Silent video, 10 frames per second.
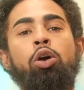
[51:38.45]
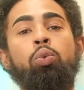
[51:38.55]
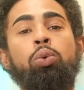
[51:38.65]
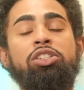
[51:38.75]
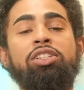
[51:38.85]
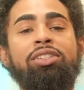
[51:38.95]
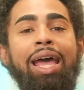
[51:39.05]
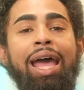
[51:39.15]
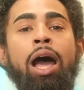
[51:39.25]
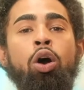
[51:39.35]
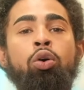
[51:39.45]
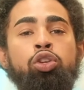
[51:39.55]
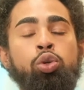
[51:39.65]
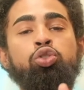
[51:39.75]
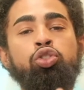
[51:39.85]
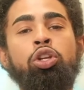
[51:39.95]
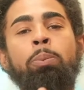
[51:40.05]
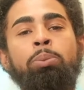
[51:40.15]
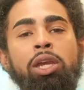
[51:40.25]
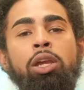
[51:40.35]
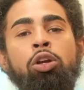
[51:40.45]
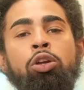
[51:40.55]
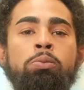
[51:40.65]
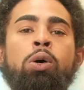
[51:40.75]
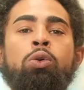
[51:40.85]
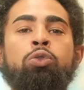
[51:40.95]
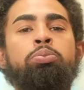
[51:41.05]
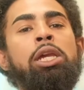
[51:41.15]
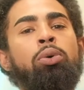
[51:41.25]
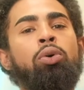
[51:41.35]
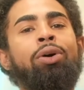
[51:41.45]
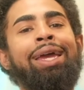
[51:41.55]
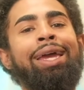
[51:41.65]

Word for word: which is how you should appear to most people.